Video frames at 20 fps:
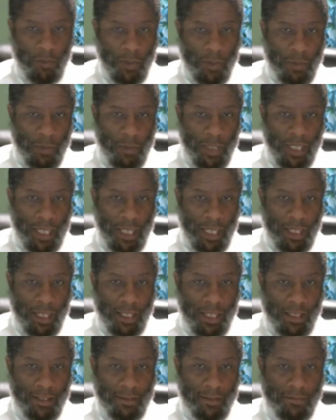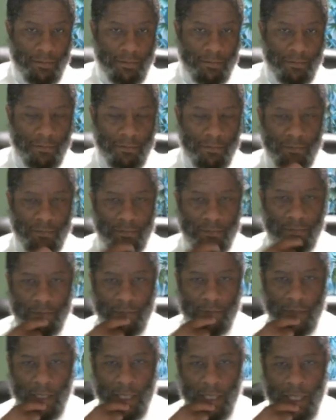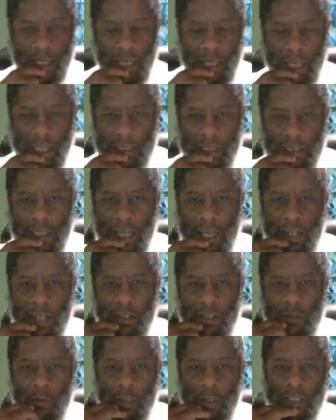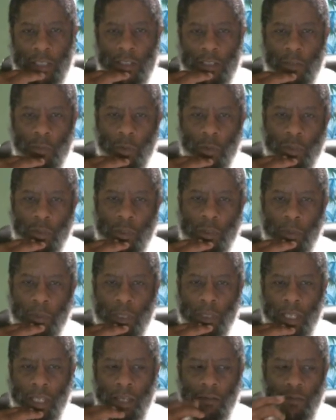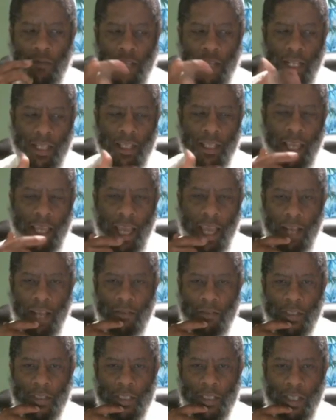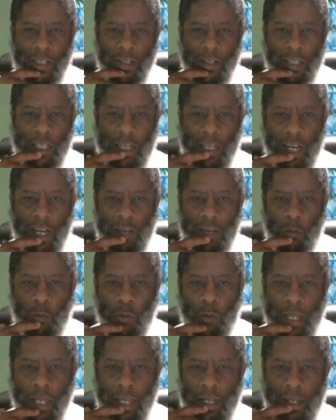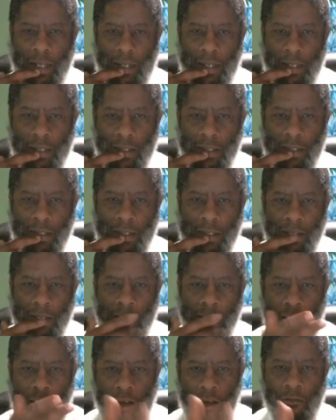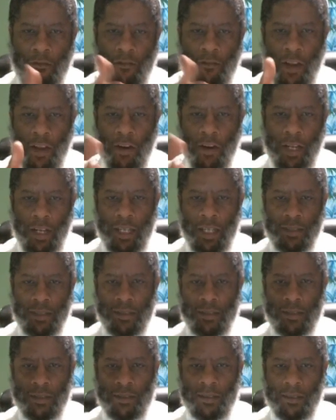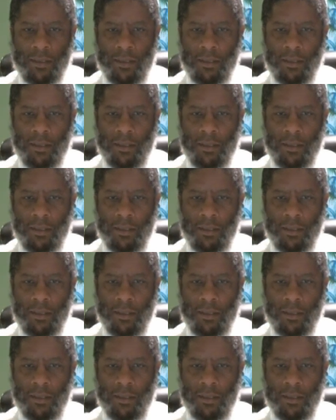the beginning, it's not unreasonable to believe that the adversary caught wind of various